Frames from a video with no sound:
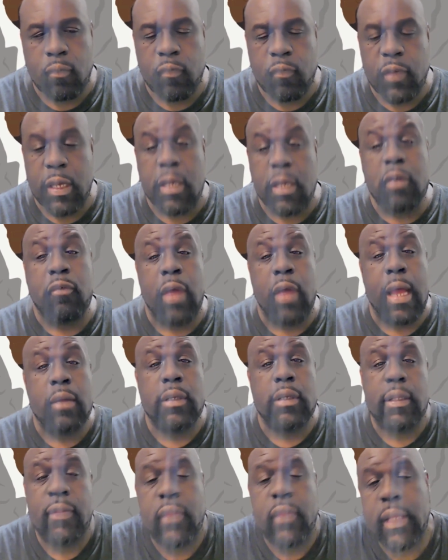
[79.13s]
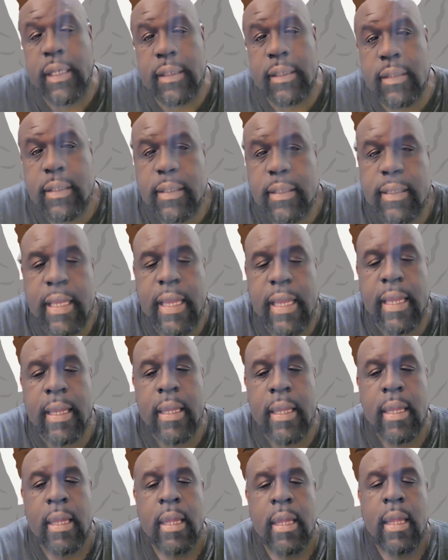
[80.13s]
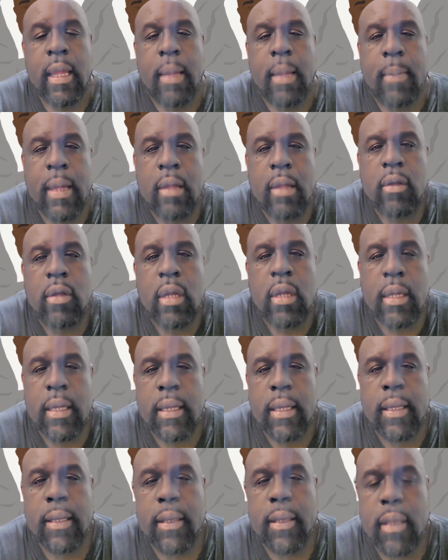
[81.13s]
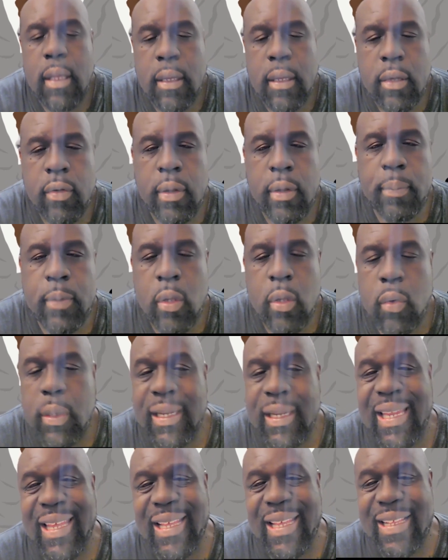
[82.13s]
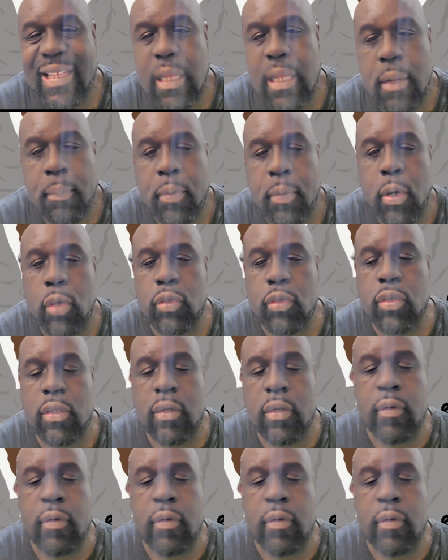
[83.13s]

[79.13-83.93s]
very grounded things to say about crypto and his approach to